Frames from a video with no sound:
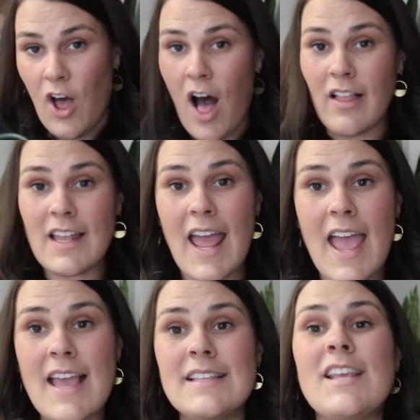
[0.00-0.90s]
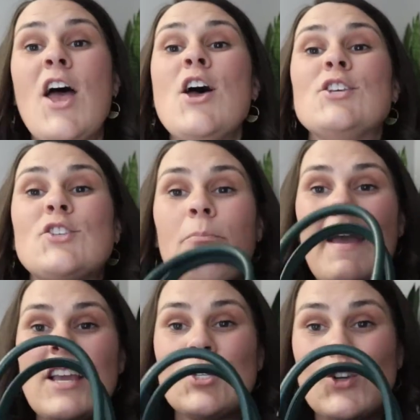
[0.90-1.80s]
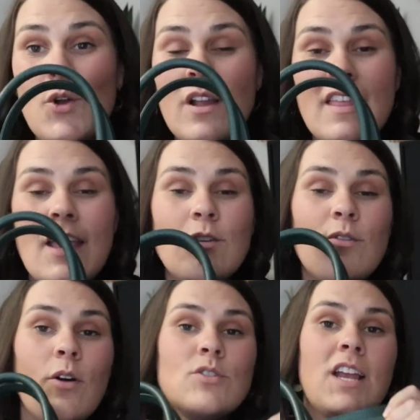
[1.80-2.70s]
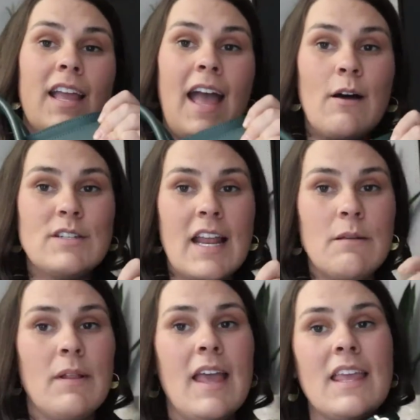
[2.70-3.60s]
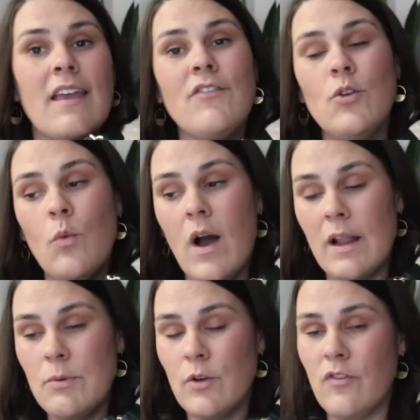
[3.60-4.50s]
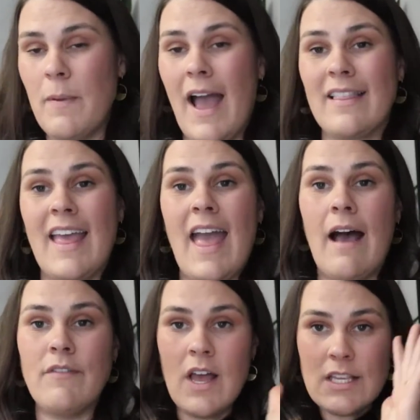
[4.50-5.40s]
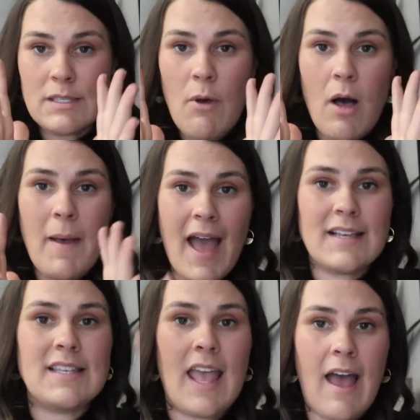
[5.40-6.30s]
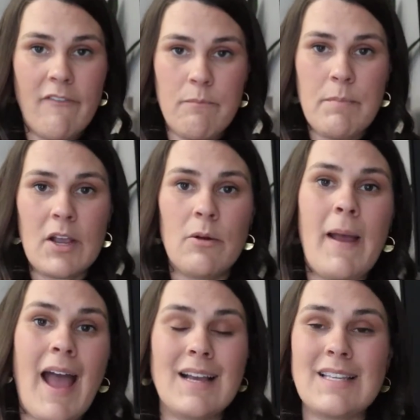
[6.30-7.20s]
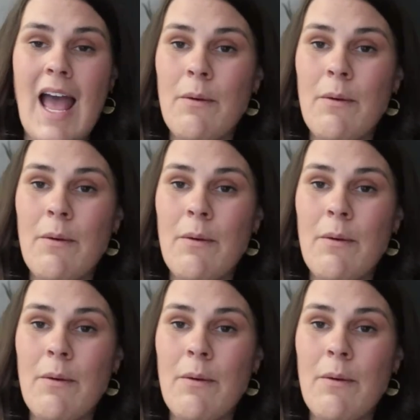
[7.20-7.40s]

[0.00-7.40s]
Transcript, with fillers: the holidays. So make sure that you go check out Teddy Blake if you want a beautiful bag. They have small bags, they have bigger bags.